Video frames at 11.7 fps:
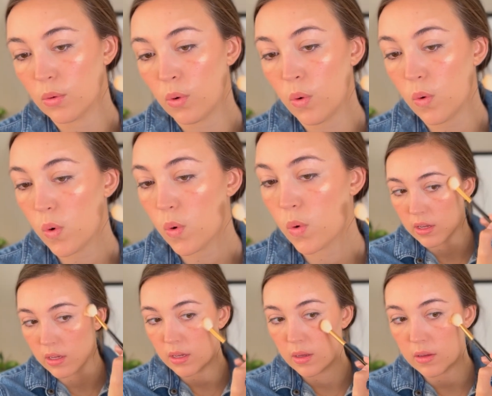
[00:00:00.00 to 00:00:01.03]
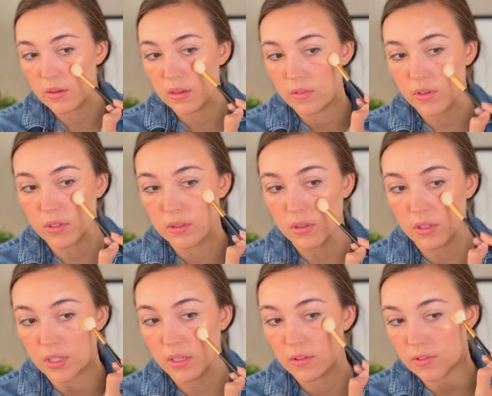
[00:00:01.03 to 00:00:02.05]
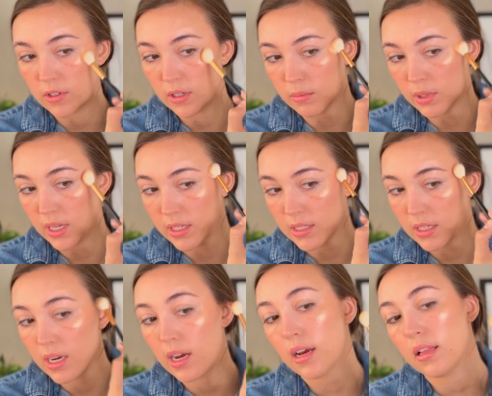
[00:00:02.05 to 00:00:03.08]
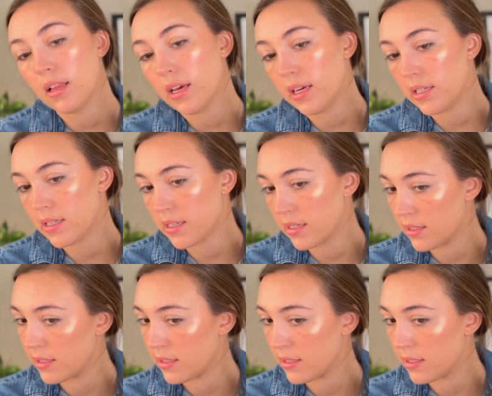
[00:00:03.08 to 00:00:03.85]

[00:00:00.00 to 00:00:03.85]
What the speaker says: Whew. If you're looking for a blinding highlight,